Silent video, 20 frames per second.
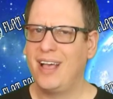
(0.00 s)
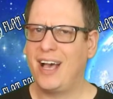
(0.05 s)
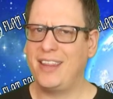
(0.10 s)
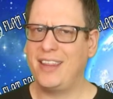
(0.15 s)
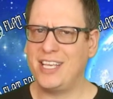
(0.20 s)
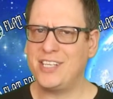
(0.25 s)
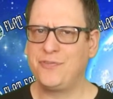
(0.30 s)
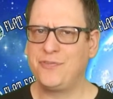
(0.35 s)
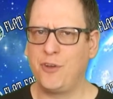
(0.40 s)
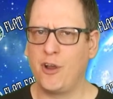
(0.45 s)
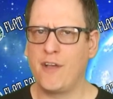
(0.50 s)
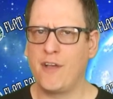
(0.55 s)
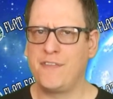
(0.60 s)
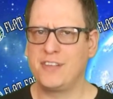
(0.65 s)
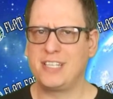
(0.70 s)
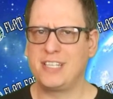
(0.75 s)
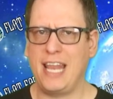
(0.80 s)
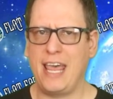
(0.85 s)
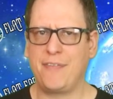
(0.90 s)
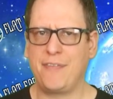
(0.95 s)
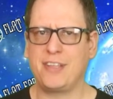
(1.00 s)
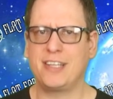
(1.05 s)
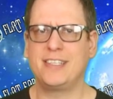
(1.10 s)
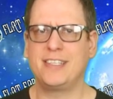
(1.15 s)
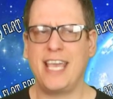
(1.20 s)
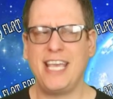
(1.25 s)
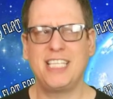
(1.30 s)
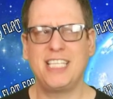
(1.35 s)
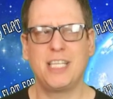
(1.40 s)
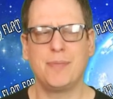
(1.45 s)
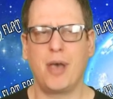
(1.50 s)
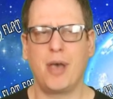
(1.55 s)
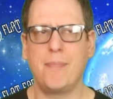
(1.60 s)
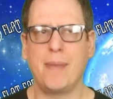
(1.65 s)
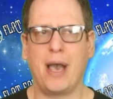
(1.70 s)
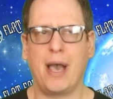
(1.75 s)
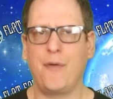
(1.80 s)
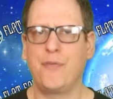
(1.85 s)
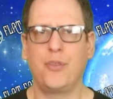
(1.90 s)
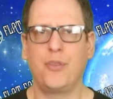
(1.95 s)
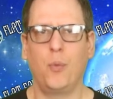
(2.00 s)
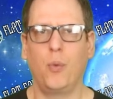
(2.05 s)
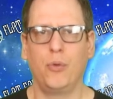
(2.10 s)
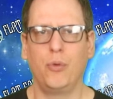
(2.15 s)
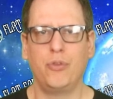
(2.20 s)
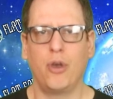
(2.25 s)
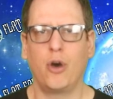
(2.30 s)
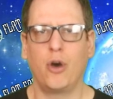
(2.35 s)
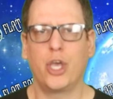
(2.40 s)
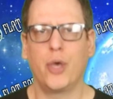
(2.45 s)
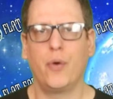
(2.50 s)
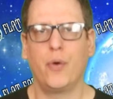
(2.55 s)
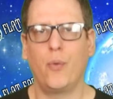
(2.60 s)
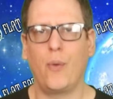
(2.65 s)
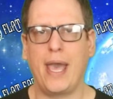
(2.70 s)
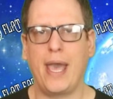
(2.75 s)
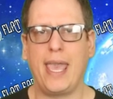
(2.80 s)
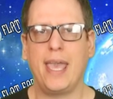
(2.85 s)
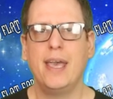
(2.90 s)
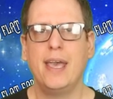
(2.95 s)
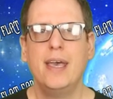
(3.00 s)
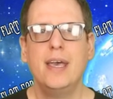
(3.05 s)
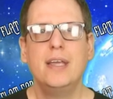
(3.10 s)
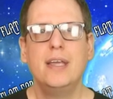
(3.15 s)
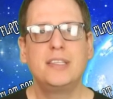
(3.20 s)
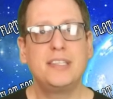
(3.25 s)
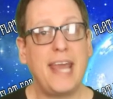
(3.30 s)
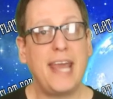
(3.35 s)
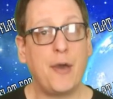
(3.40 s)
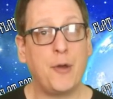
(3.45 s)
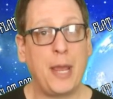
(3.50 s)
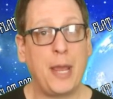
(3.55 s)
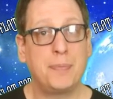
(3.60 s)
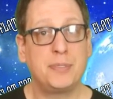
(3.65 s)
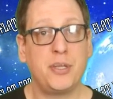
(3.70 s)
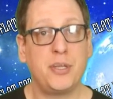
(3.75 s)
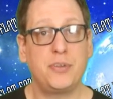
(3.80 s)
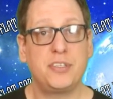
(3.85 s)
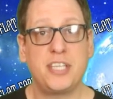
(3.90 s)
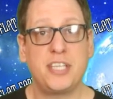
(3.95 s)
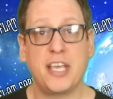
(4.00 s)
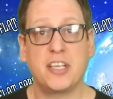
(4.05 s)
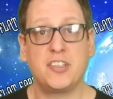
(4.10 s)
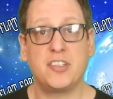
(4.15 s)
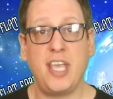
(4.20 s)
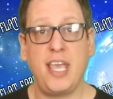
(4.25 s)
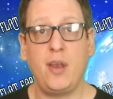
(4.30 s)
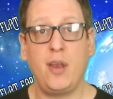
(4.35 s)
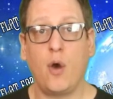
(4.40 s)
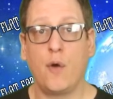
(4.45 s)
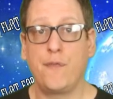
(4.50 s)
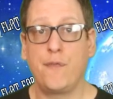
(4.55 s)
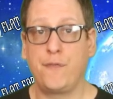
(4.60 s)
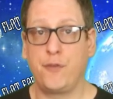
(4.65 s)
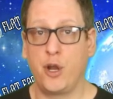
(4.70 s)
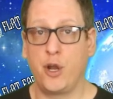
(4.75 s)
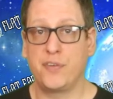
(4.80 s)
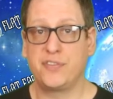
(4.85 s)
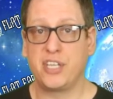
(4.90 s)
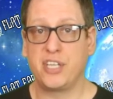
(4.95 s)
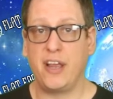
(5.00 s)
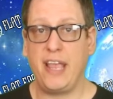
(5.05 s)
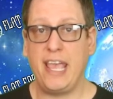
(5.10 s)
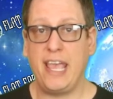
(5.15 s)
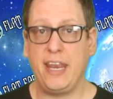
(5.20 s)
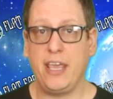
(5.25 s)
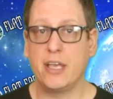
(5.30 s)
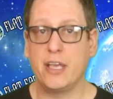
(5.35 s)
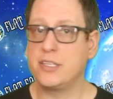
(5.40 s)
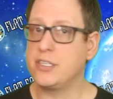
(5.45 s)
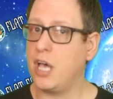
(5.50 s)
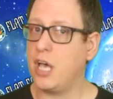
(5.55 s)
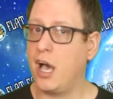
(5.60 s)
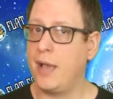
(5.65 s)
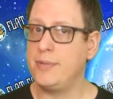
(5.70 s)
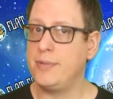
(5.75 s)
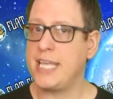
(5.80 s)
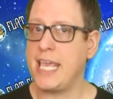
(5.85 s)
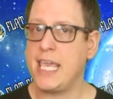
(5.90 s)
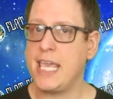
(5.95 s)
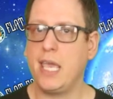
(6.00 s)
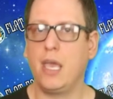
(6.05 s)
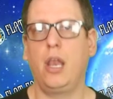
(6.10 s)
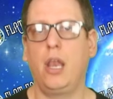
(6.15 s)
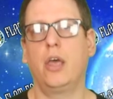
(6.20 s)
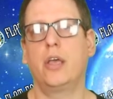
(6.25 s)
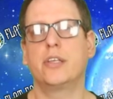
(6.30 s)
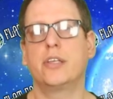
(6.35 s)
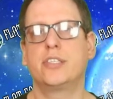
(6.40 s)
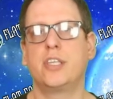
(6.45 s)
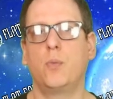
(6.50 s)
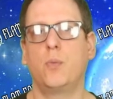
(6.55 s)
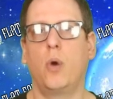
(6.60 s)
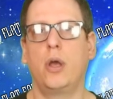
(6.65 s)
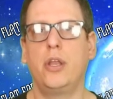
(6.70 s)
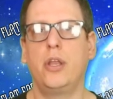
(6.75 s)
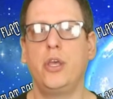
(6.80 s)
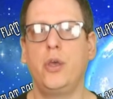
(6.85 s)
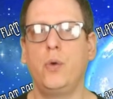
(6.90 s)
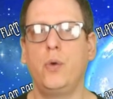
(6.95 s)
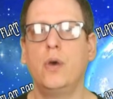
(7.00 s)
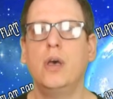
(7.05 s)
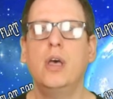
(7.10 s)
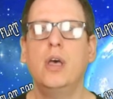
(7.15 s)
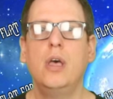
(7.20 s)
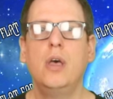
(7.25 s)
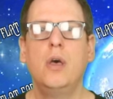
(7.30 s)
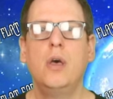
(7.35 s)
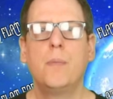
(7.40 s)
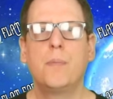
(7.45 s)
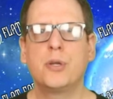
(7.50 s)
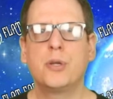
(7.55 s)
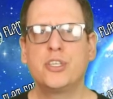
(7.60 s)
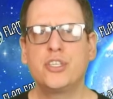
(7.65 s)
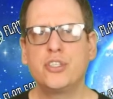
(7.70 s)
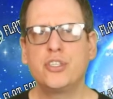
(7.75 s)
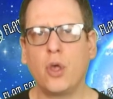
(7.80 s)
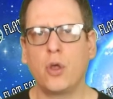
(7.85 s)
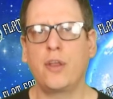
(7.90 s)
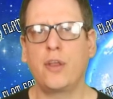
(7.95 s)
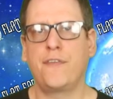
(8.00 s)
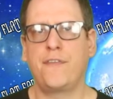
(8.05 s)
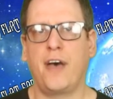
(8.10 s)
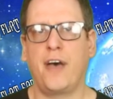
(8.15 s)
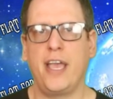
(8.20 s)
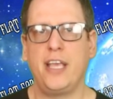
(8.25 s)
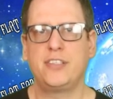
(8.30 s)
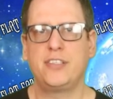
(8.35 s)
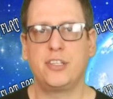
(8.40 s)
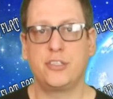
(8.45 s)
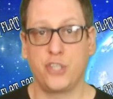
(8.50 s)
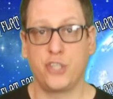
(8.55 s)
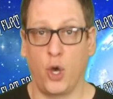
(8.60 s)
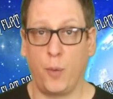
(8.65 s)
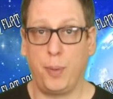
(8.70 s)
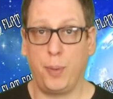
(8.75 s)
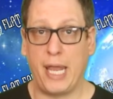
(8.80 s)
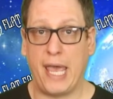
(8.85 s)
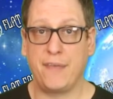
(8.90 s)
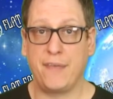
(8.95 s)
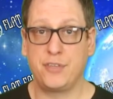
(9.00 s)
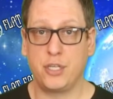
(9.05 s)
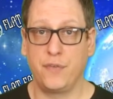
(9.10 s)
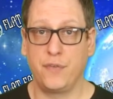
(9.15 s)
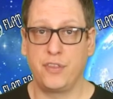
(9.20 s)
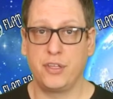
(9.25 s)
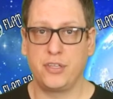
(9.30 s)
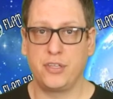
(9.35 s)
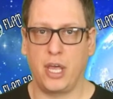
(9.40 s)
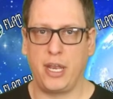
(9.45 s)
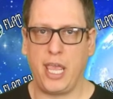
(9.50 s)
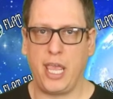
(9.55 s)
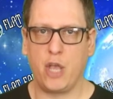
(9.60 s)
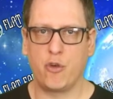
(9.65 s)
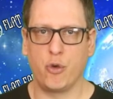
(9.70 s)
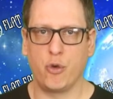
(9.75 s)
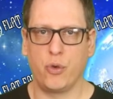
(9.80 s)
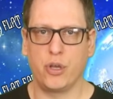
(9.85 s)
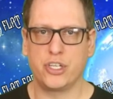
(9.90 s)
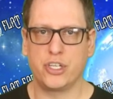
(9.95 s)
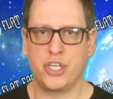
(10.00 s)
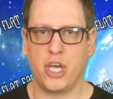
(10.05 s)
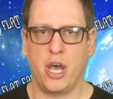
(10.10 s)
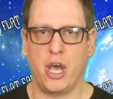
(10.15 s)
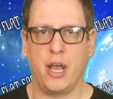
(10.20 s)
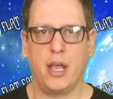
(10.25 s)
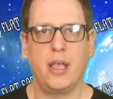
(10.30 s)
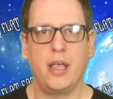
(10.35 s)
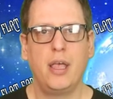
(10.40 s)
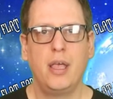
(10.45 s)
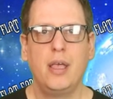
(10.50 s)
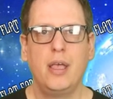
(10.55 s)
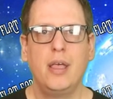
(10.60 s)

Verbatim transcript: And this Flurf has left a taste in my mouth that will not go away. Today on episode sixteen of Flurfs Are Idiots, I'm taking a look at someone who personifies the top left of the Dunning-Kruger chart.